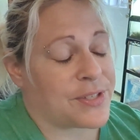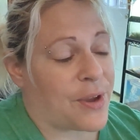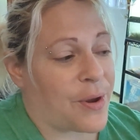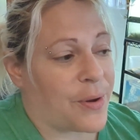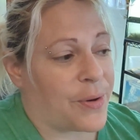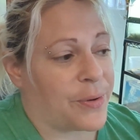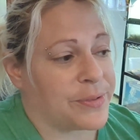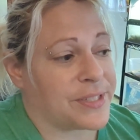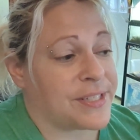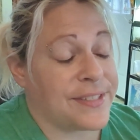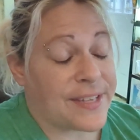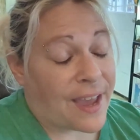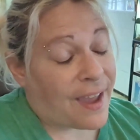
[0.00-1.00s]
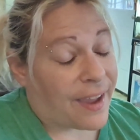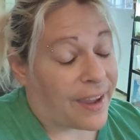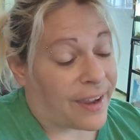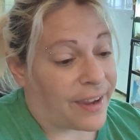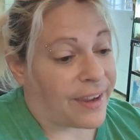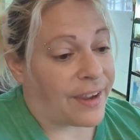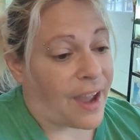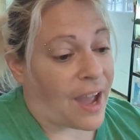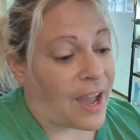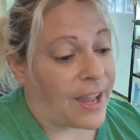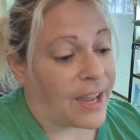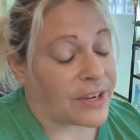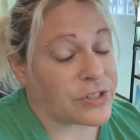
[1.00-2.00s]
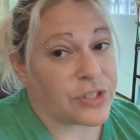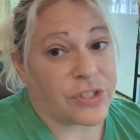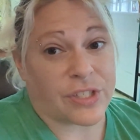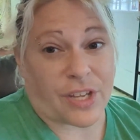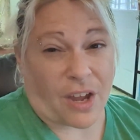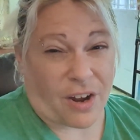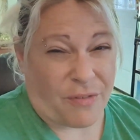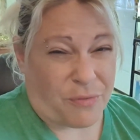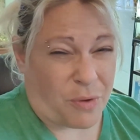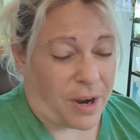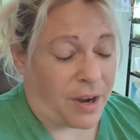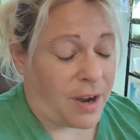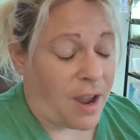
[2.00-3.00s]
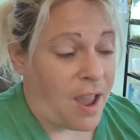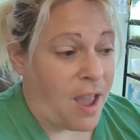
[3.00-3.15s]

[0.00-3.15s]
so today I actually just got off work.